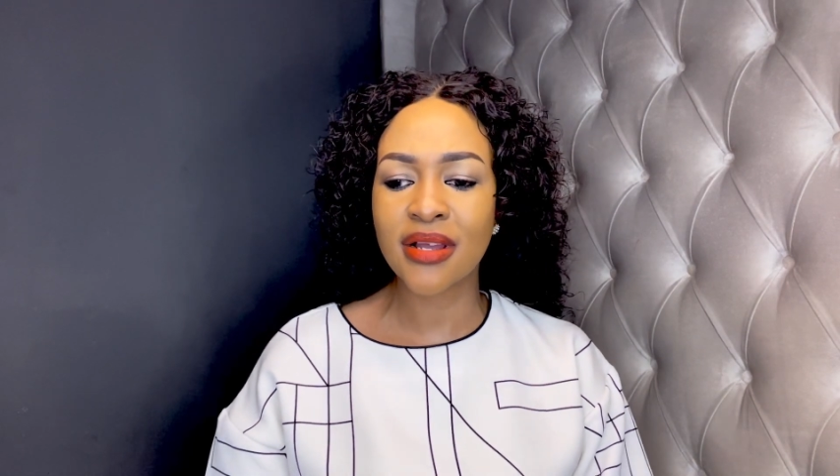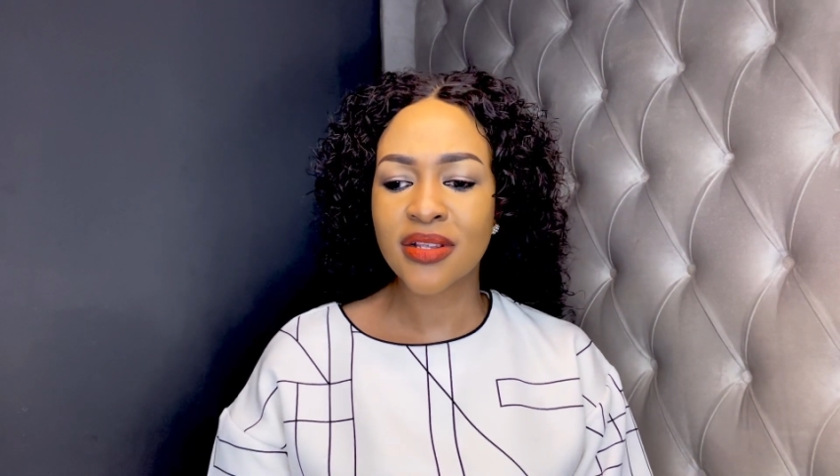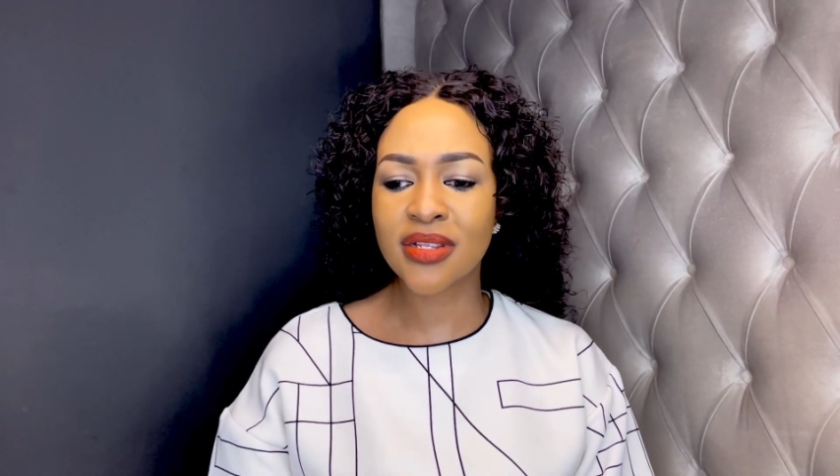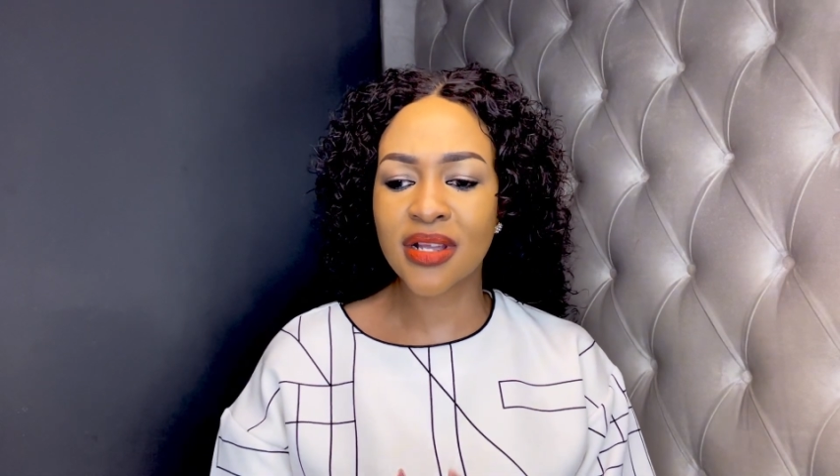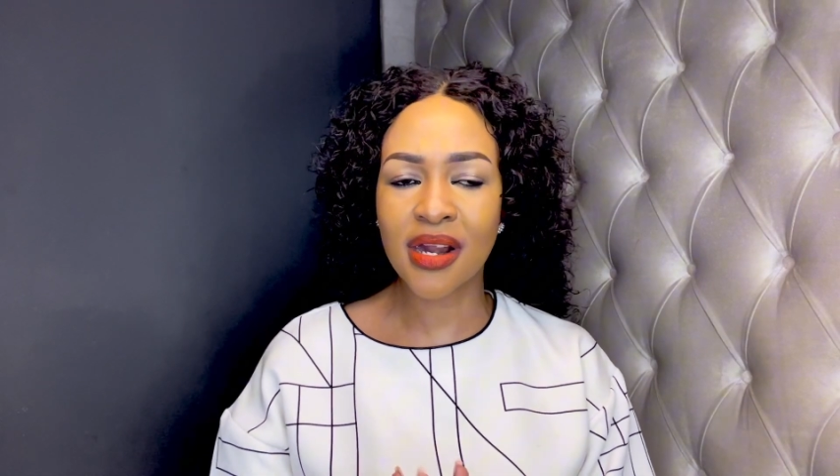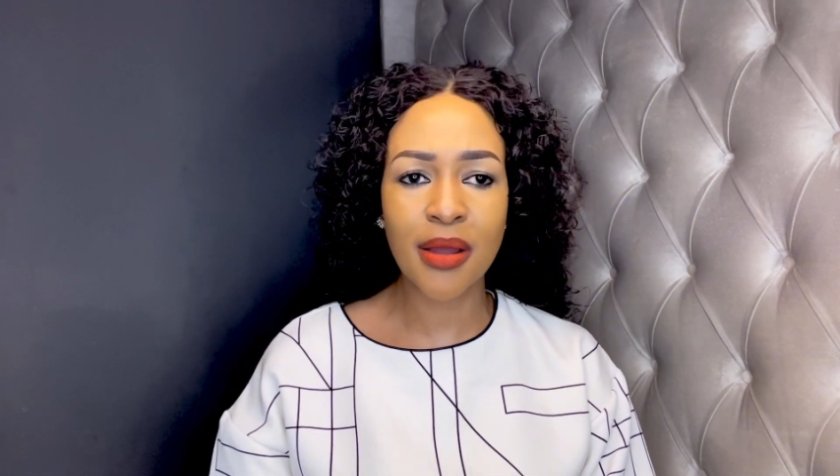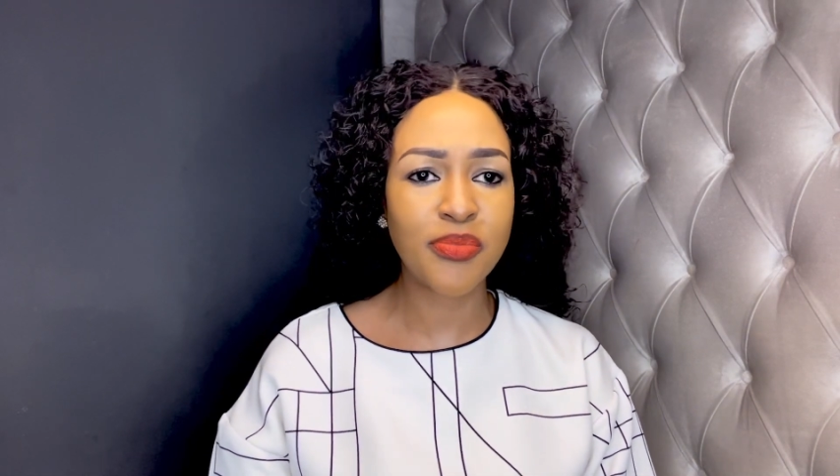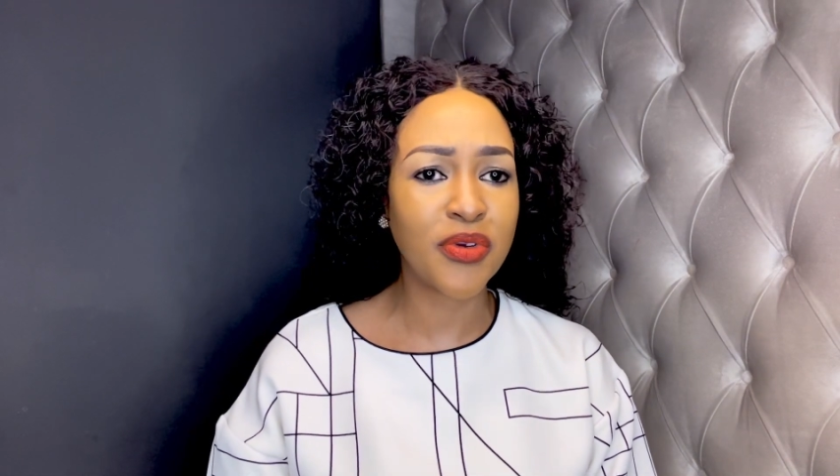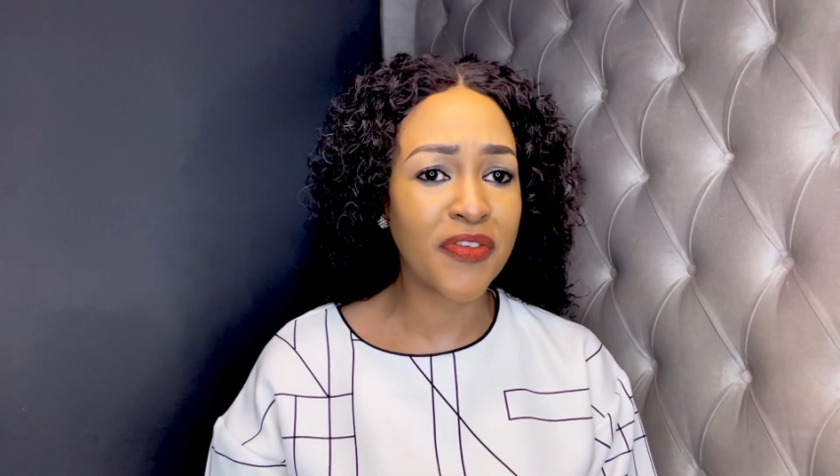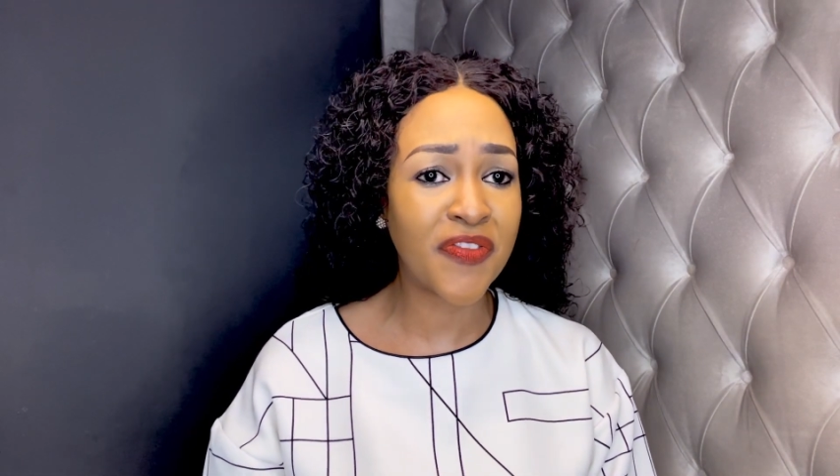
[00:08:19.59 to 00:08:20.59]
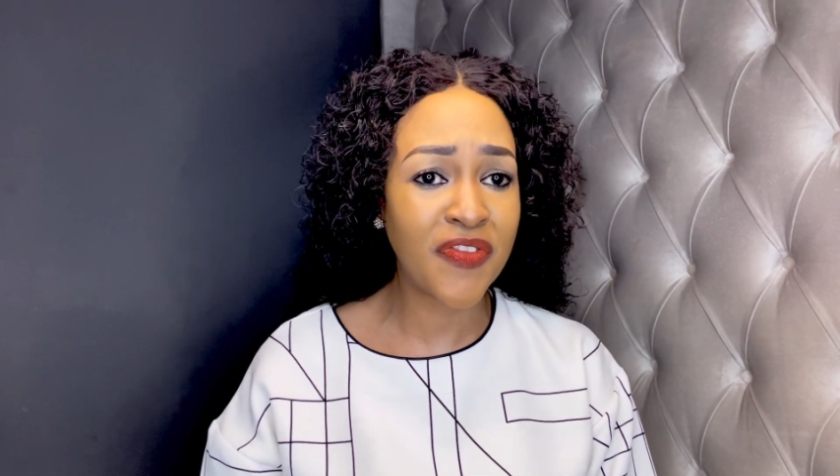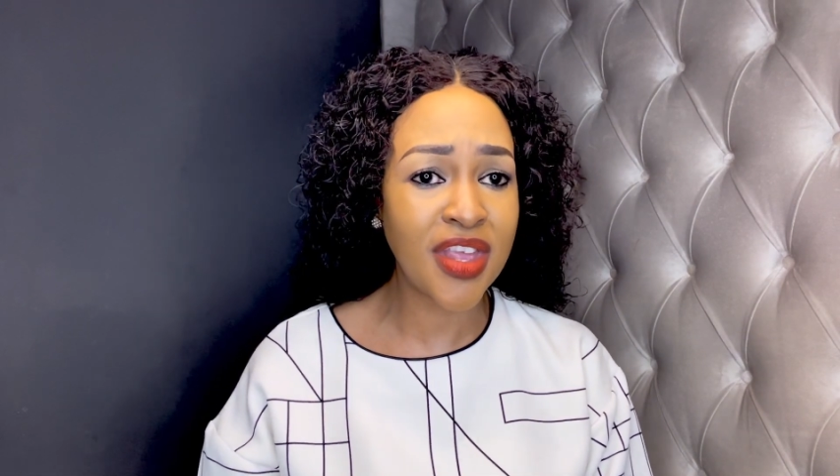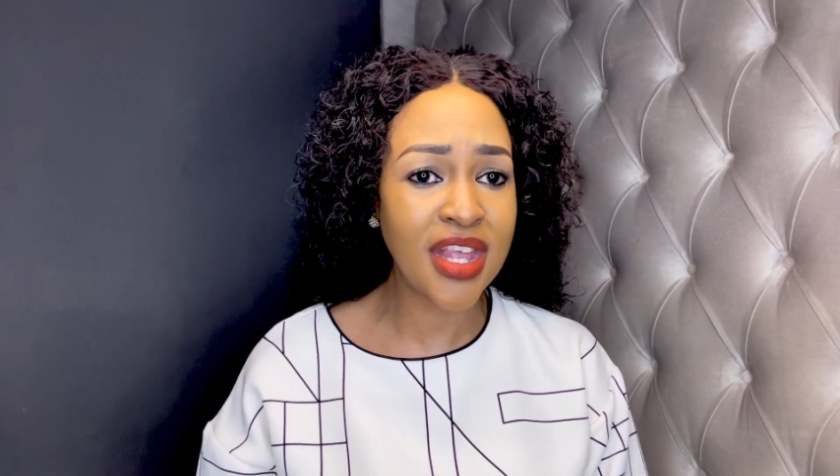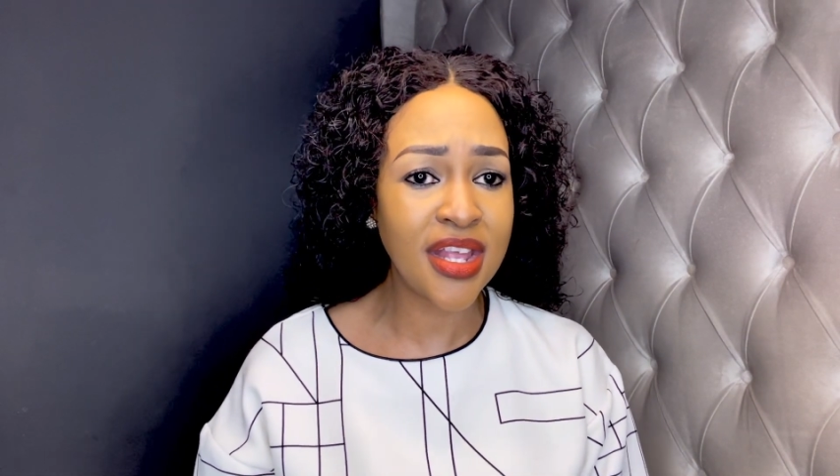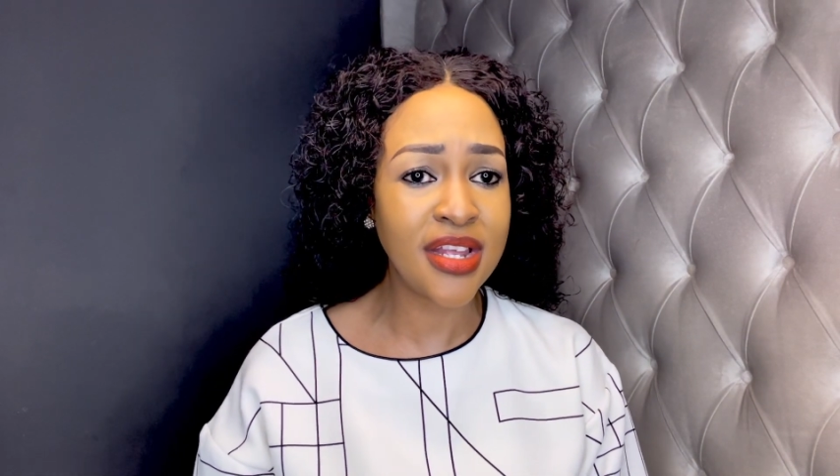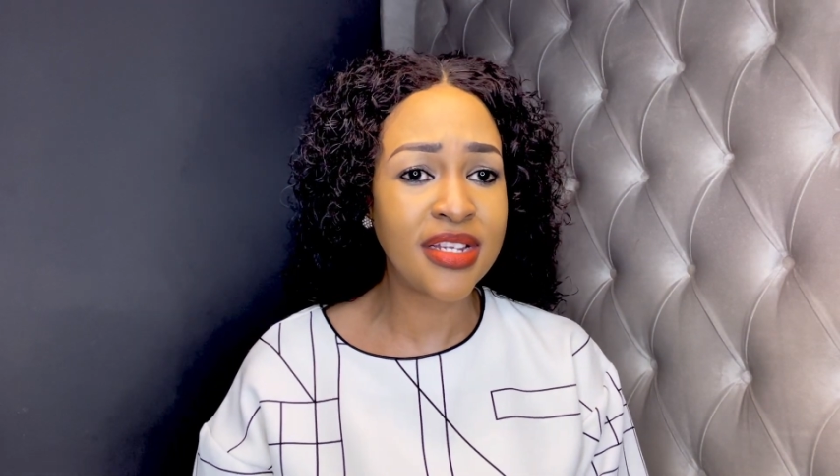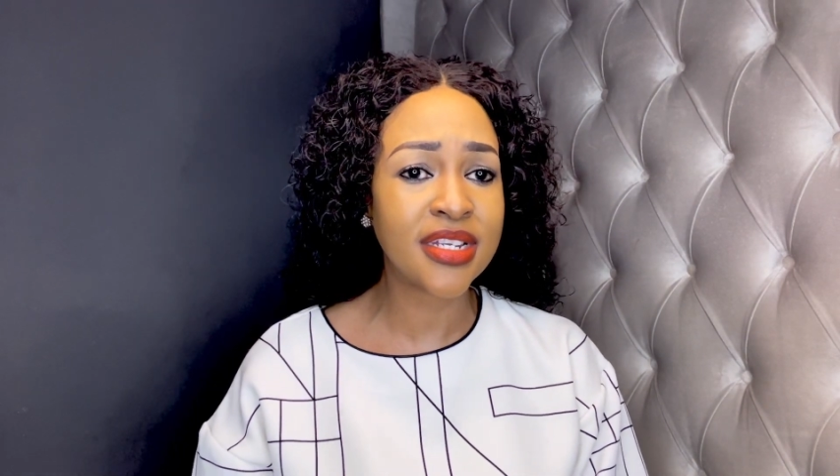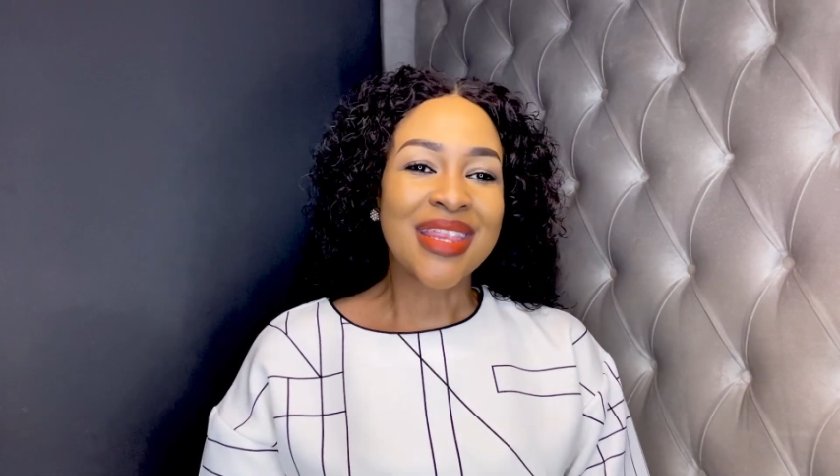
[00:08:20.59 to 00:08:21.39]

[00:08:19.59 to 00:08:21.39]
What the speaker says: scrub your feet.